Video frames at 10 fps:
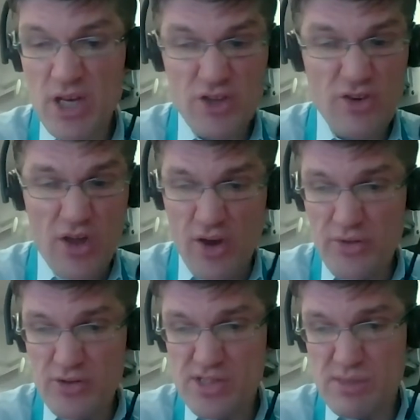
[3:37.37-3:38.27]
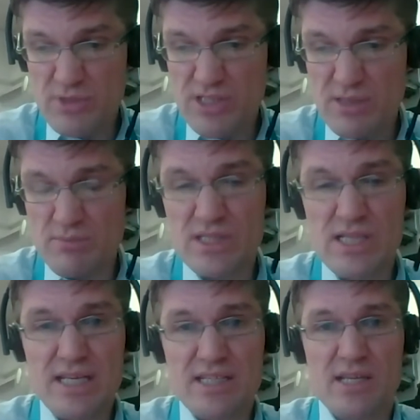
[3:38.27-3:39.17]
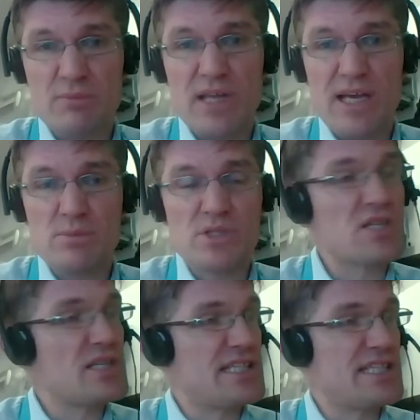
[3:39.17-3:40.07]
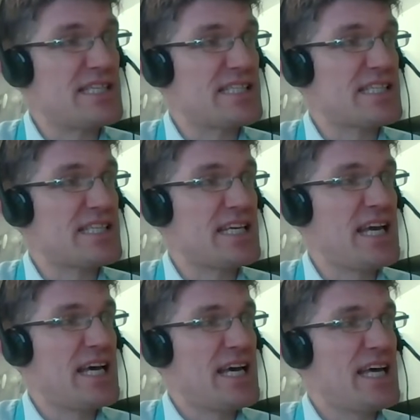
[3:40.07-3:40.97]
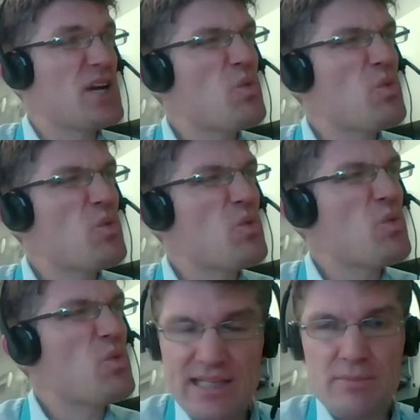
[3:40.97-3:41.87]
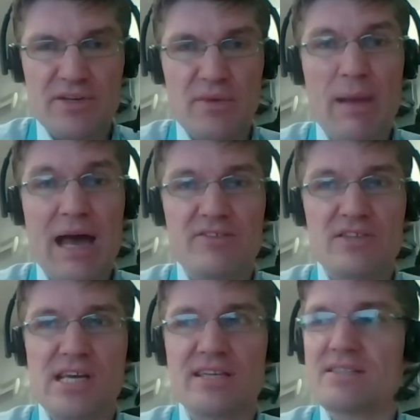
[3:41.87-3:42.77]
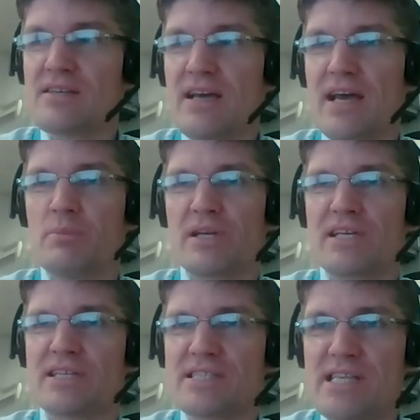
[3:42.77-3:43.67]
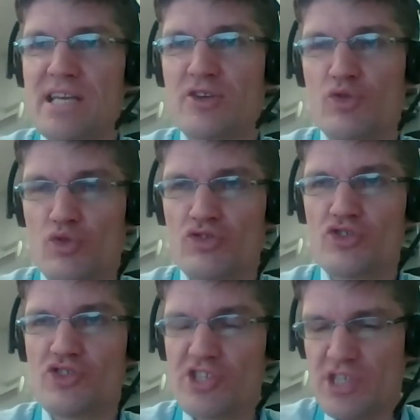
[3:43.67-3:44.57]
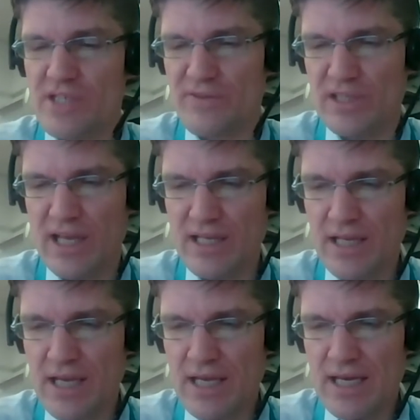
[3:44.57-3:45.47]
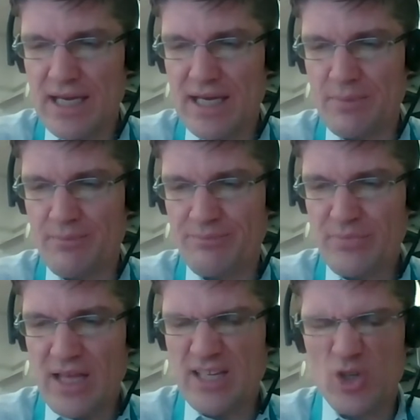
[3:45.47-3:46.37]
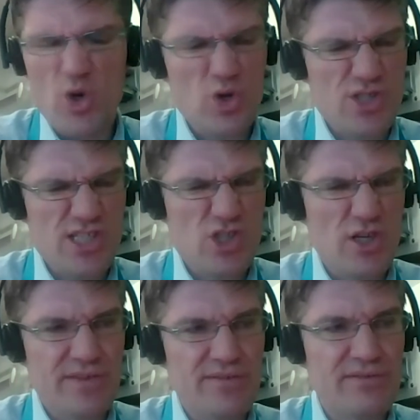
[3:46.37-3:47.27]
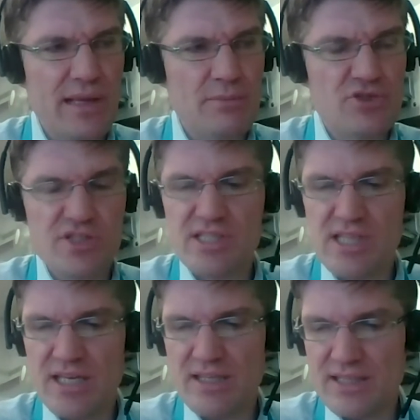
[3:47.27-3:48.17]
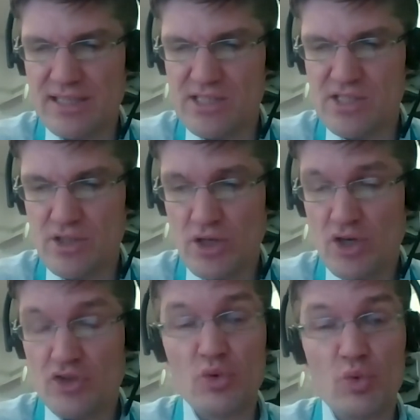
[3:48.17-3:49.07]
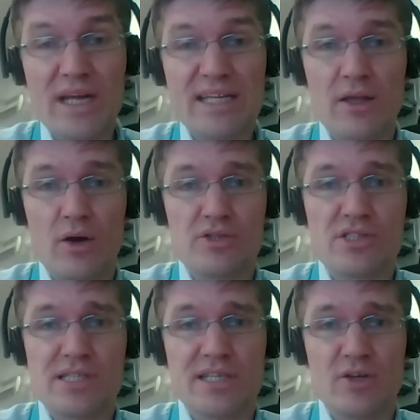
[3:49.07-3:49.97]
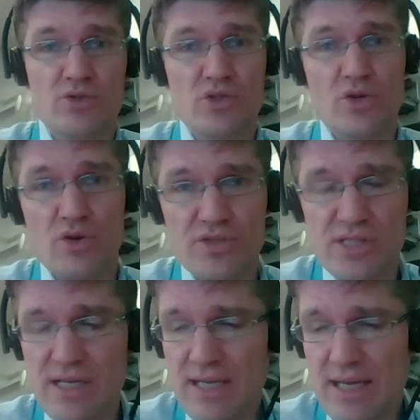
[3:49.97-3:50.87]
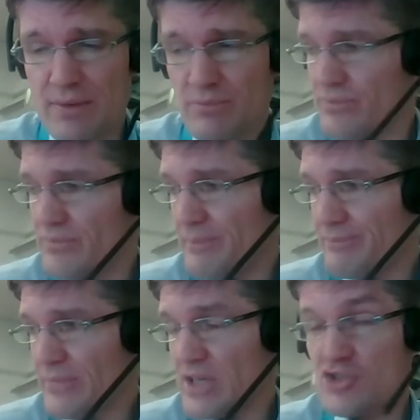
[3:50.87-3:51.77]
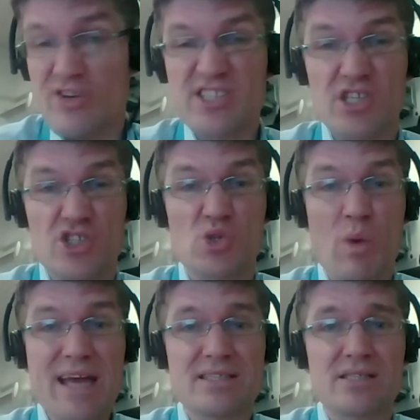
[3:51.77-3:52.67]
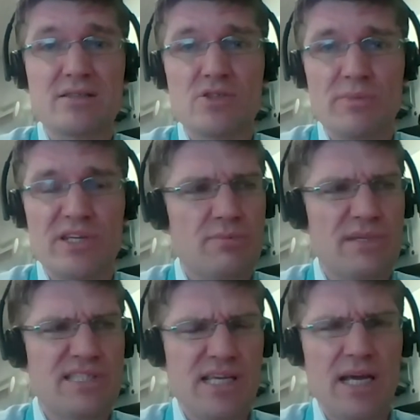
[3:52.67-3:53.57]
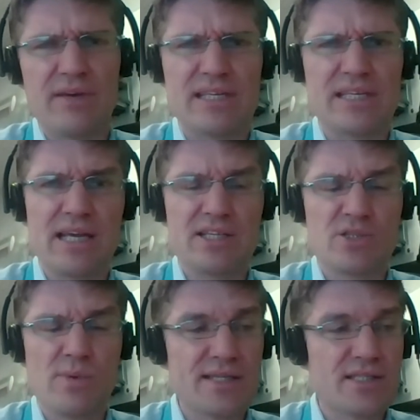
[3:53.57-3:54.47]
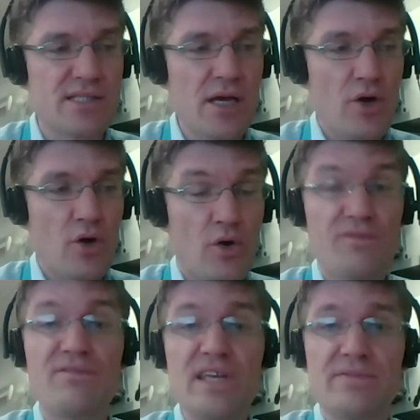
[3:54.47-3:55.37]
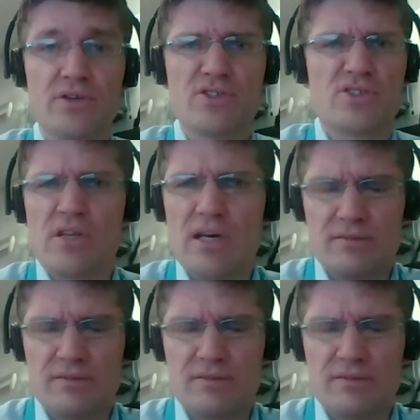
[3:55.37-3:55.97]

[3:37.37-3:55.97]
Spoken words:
There are other symptoms. Sometimes the disease can, in a way, act like a bit of a parasite. It can take your own nutrition, if you like, and cause a sort of inflammatory state that leads to weight loss. It can also cause drenching sweats. So a patient may say, "I've had night sweats," or fevers.